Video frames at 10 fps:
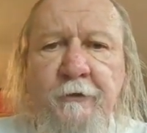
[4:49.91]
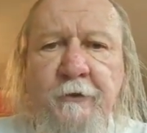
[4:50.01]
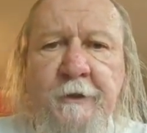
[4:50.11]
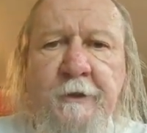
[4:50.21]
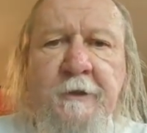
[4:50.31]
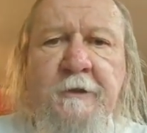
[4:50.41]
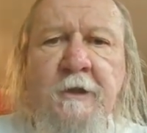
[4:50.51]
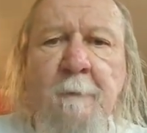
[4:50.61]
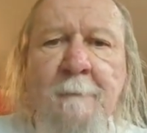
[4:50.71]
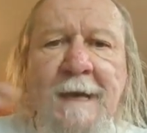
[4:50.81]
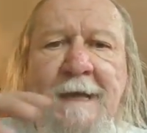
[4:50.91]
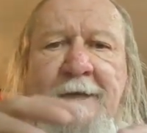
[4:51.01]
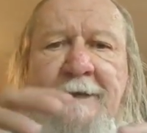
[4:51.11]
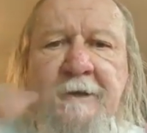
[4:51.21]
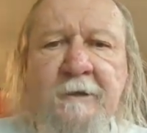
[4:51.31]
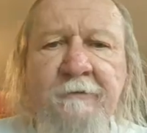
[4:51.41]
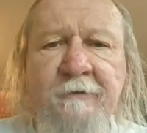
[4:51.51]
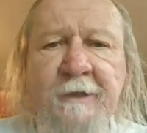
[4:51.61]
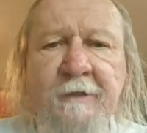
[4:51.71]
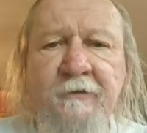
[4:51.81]
the climatic
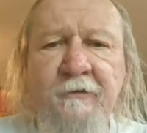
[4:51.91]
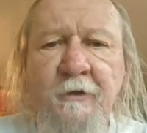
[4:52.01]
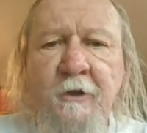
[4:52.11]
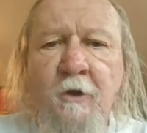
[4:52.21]
effects